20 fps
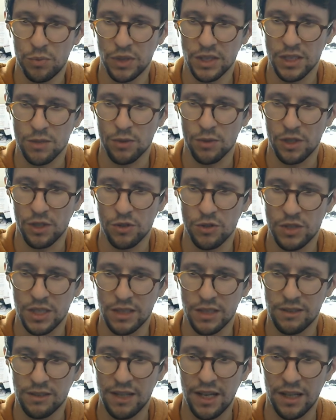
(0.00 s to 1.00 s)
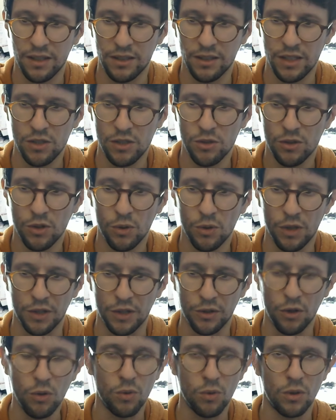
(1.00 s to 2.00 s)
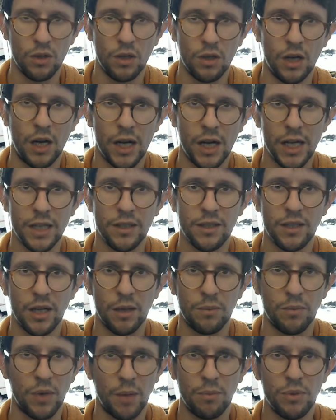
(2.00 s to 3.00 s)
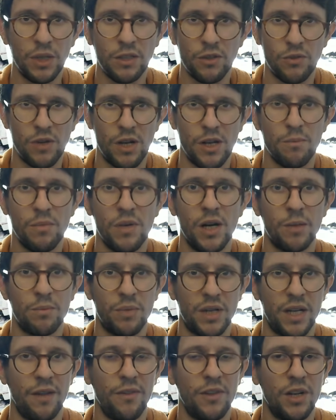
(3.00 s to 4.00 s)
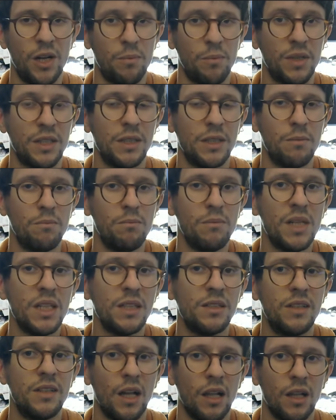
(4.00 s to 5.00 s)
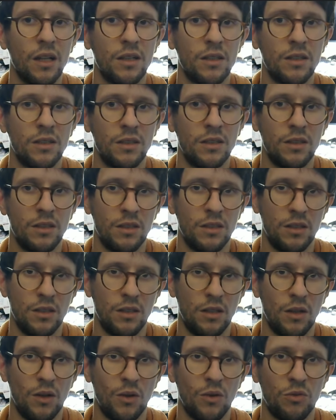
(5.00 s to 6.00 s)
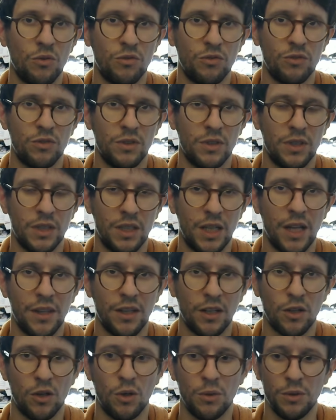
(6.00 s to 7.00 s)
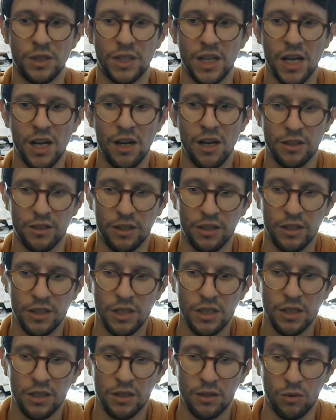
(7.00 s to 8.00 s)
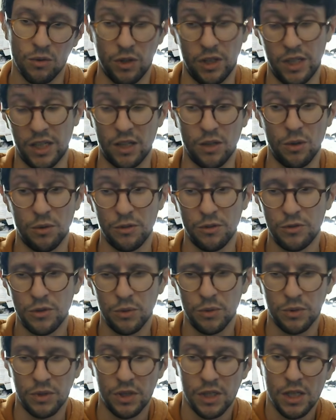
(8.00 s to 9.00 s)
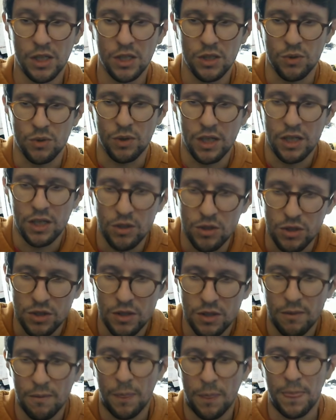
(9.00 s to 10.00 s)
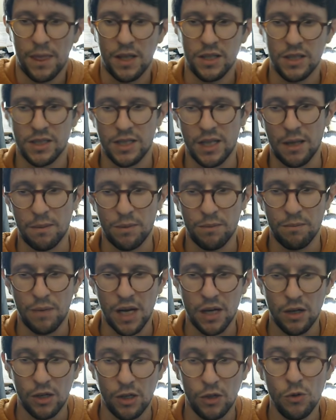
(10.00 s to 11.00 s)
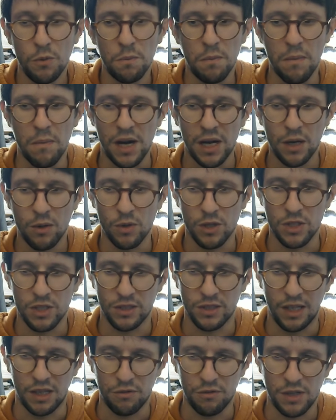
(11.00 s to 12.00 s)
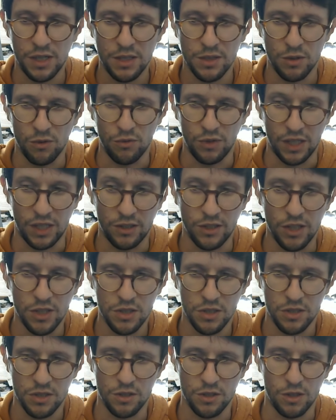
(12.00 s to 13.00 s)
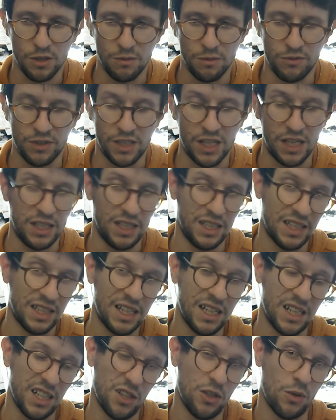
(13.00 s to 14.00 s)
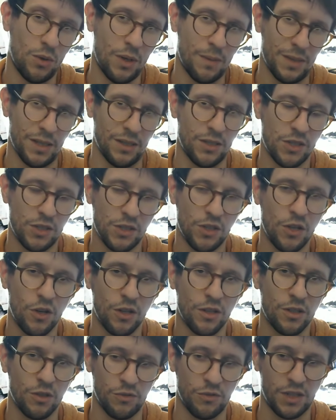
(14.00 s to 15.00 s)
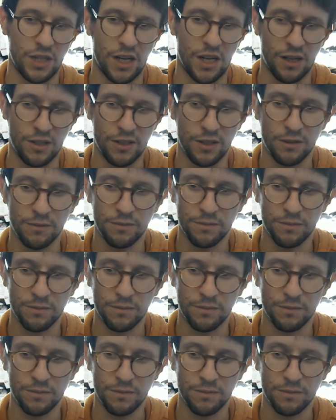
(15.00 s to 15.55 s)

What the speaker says: and you see 10, then you know that, oh, I picked a random byte, but I ended up in the middle of an encoded character or an encoded rune. So I can just step back, loop backwards until I find something that doesn't start with 10, and then I know I'm at the start of a character.